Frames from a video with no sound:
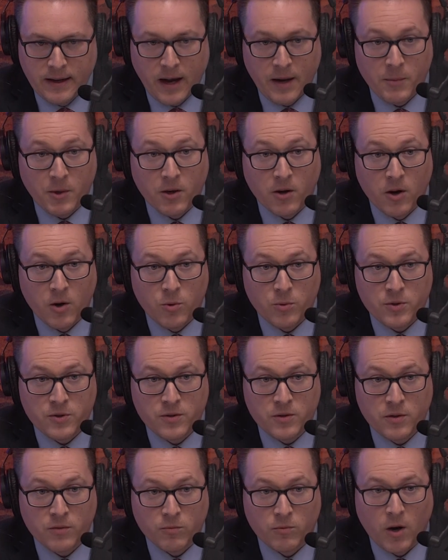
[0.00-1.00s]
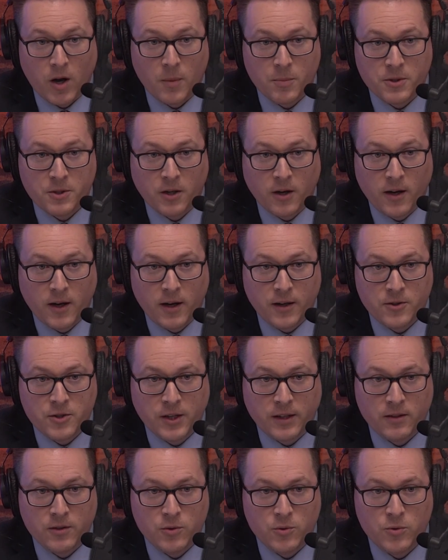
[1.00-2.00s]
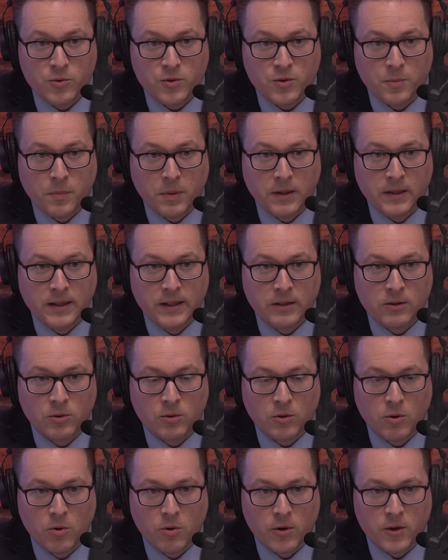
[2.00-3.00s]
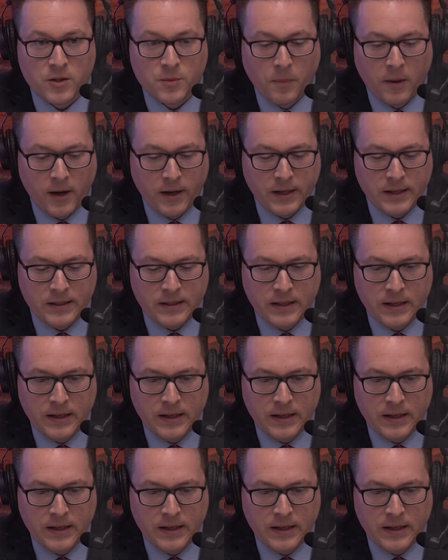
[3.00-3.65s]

I'm your host, Rob Shaw, Check News political correspondent.